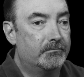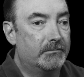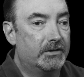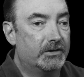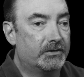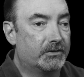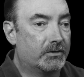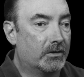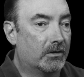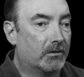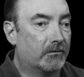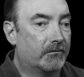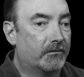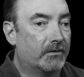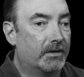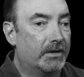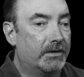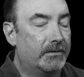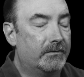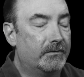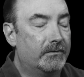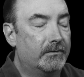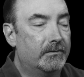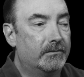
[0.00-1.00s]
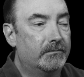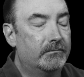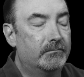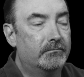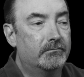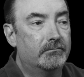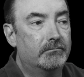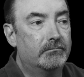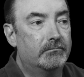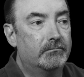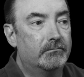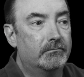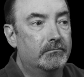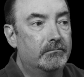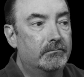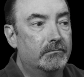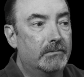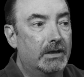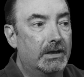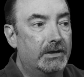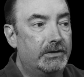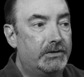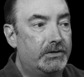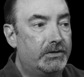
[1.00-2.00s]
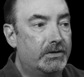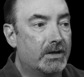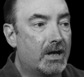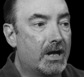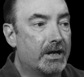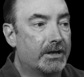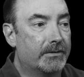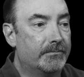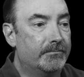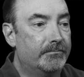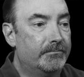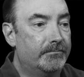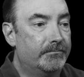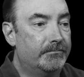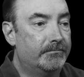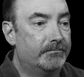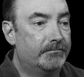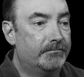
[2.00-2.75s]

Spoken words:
his girlfriend had shot him.